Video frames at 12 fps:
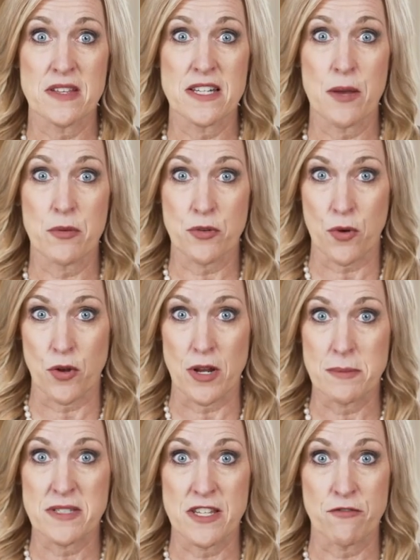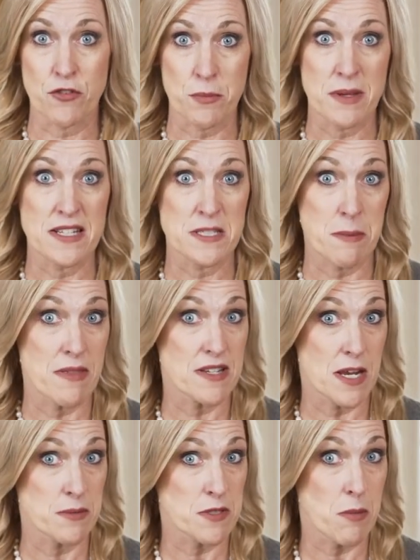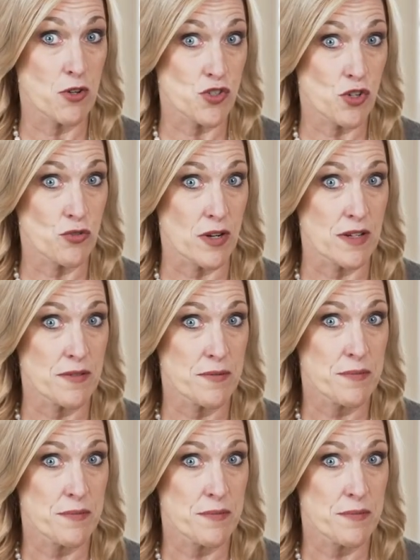the day with grown-ups than for me to spend the day with small children.